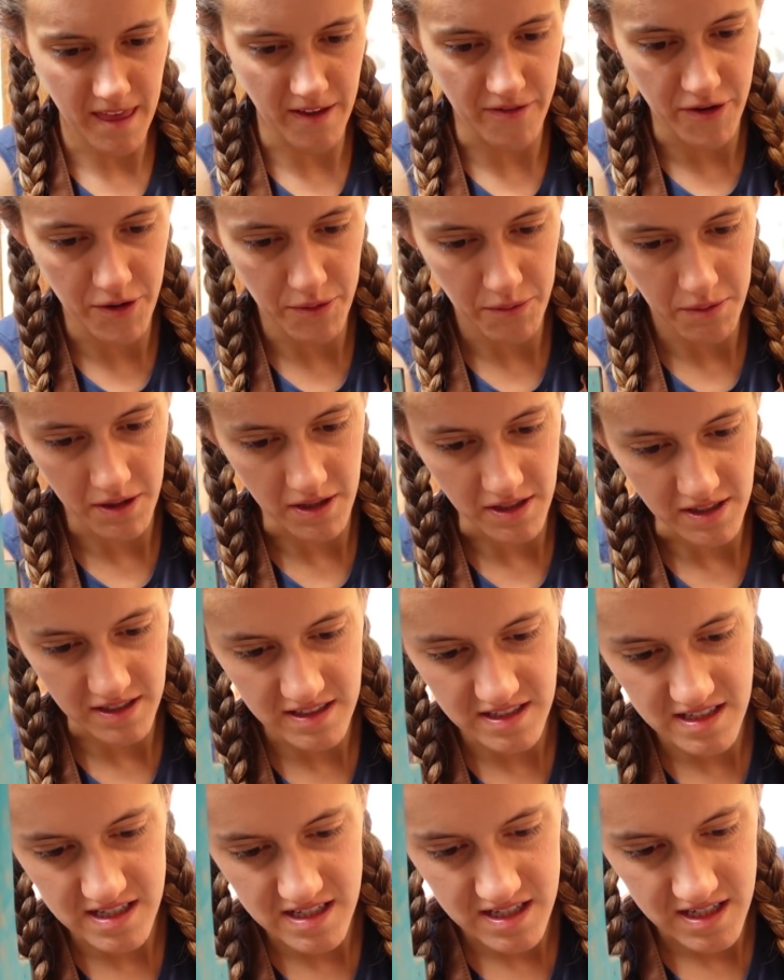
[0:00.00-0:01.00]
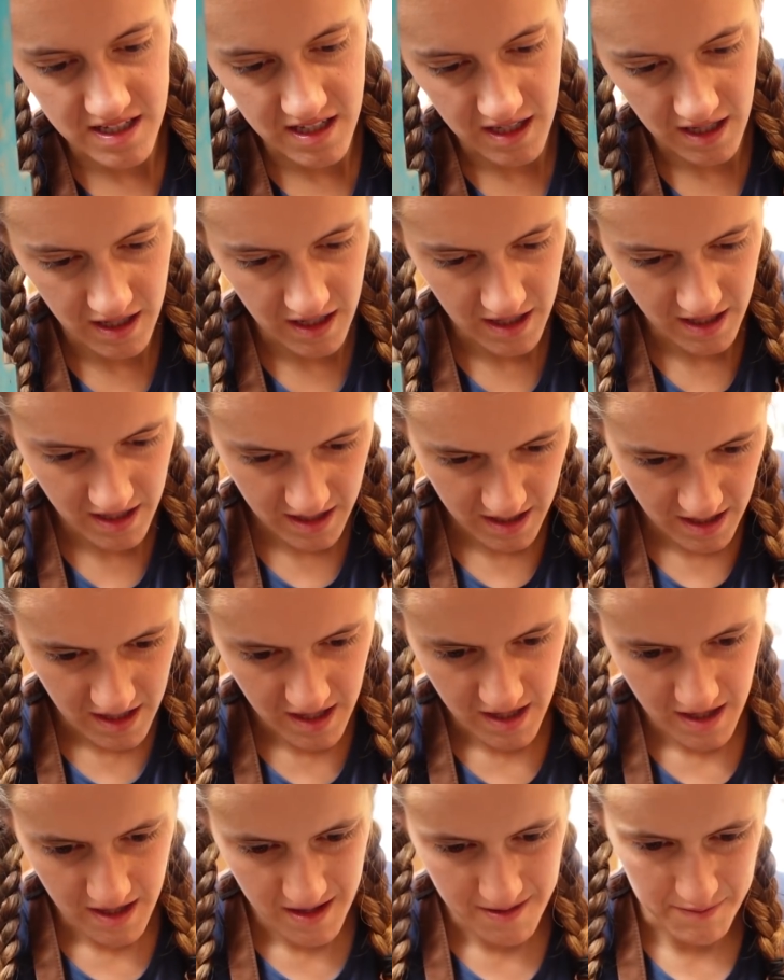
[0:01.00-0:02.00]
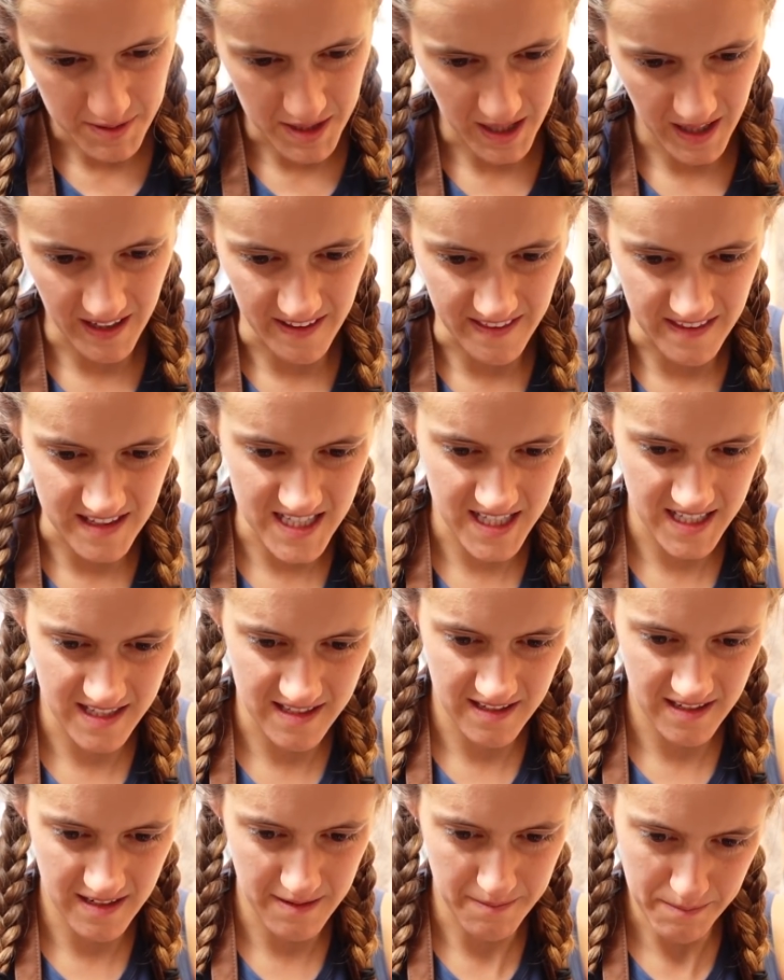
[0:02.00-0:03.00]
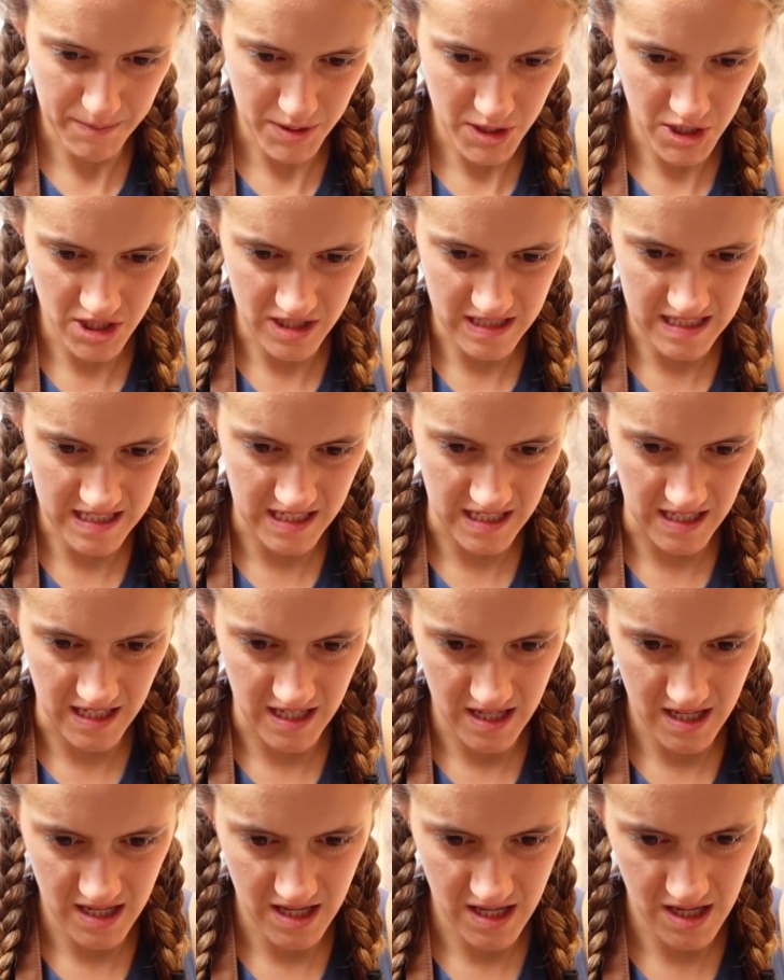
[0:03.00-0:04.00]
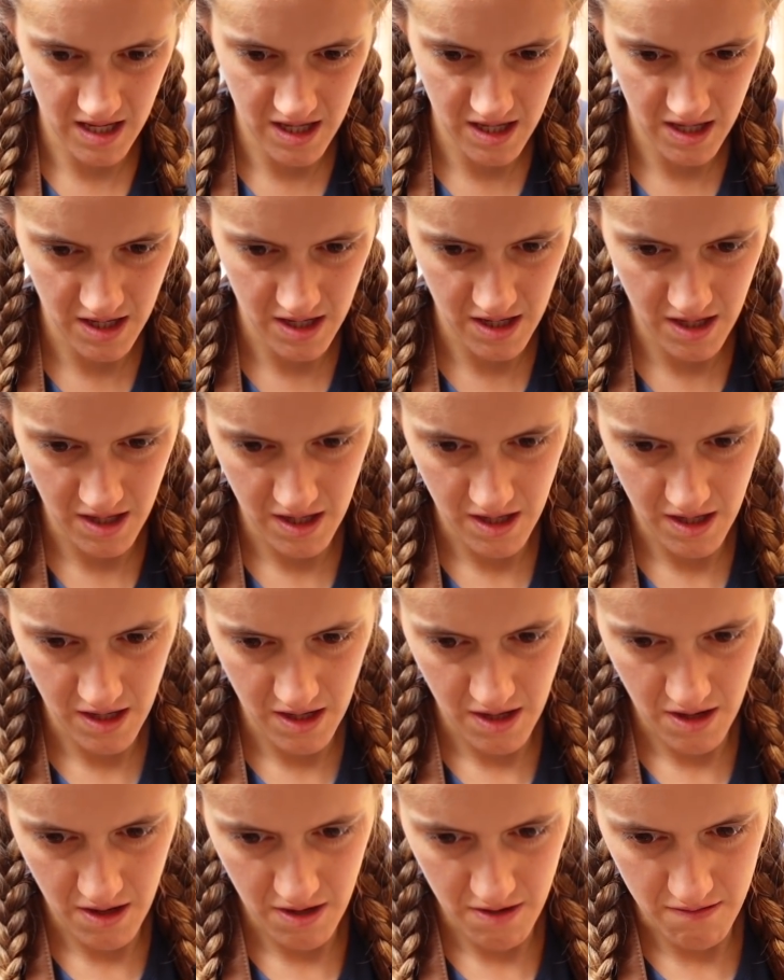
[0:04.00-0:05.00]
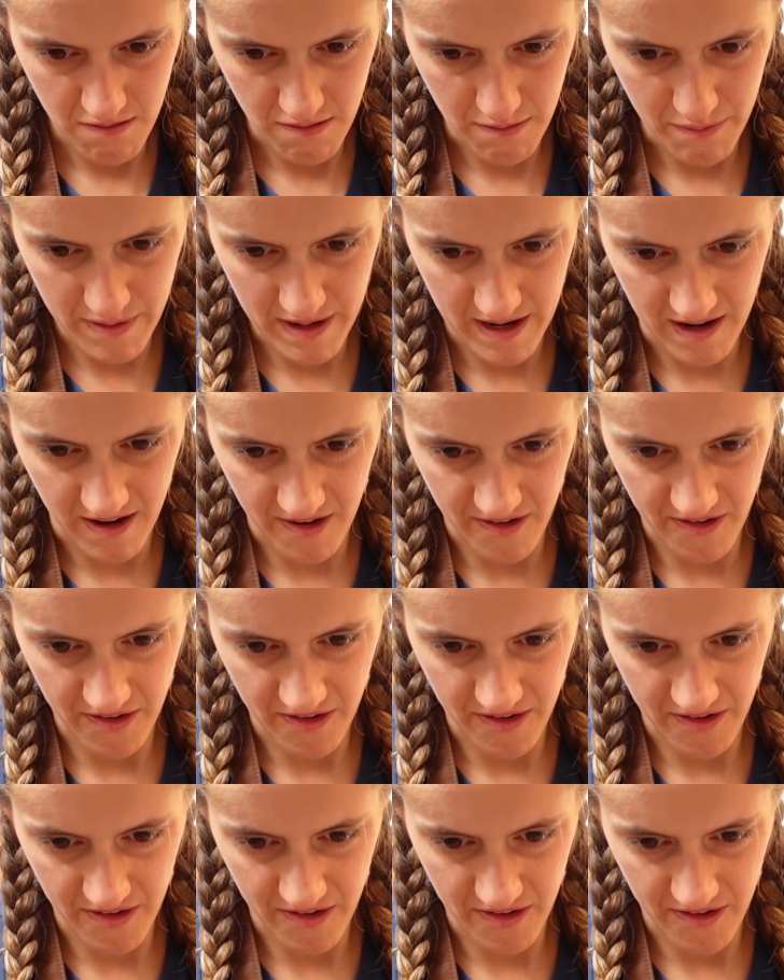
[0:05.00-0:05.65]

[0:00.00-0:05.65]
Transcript: If it works. But again, this is an emergency repair